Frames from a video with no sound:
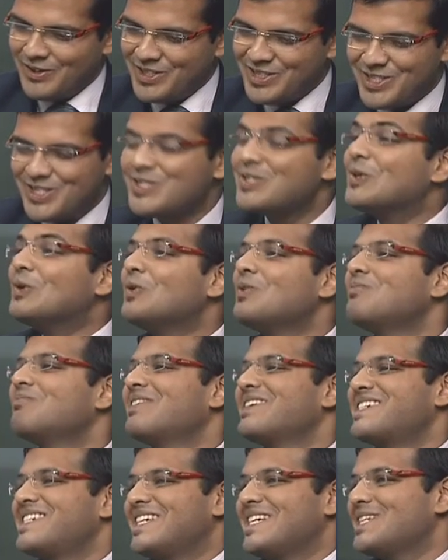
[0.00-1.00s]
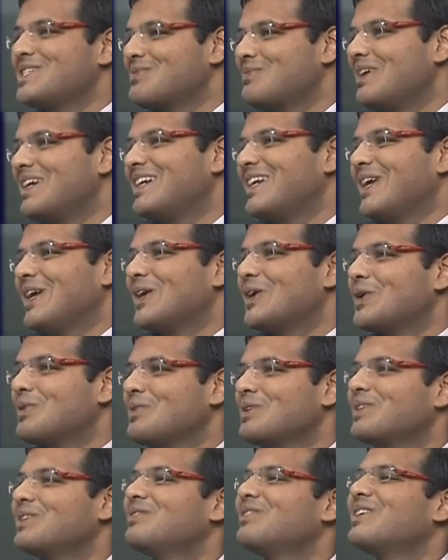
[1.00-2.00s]
soon machines will take over
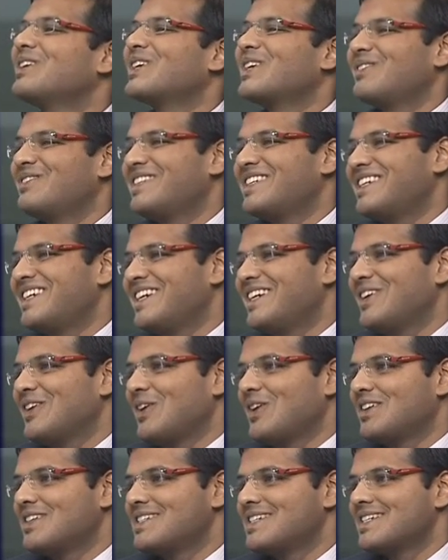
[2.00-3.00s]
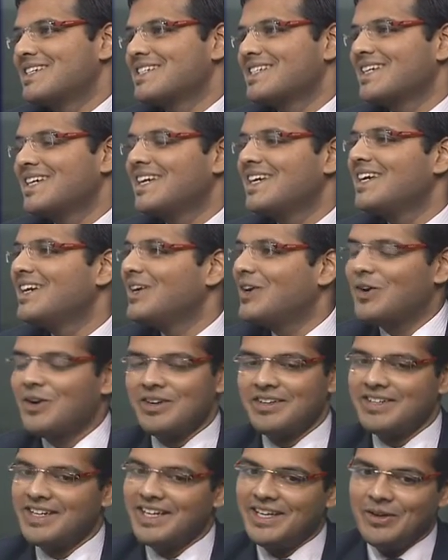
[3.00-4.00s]
the work of the radiologist, or
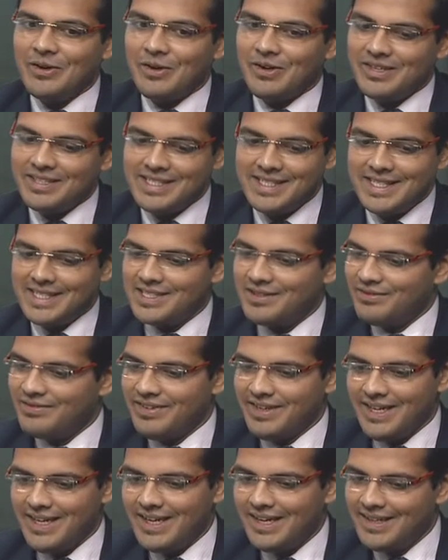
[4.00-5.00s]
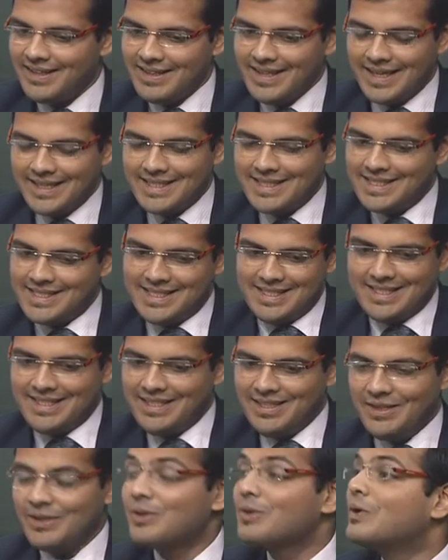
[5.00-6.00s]
radiology is a field that's,
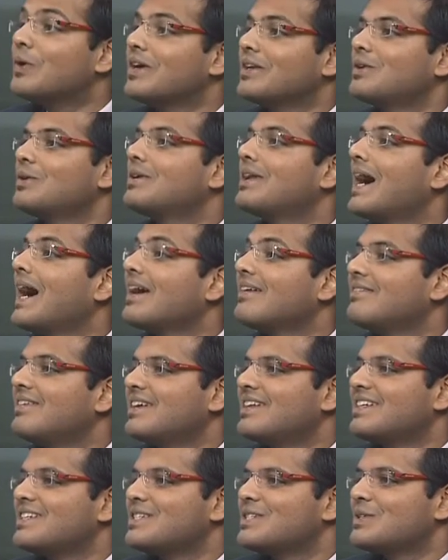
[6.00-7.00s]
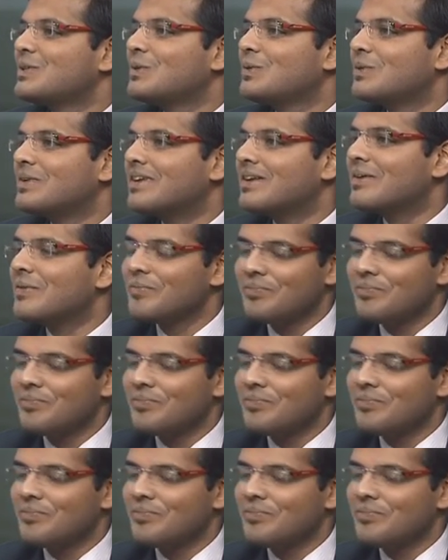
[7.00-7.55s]
going to die very soon.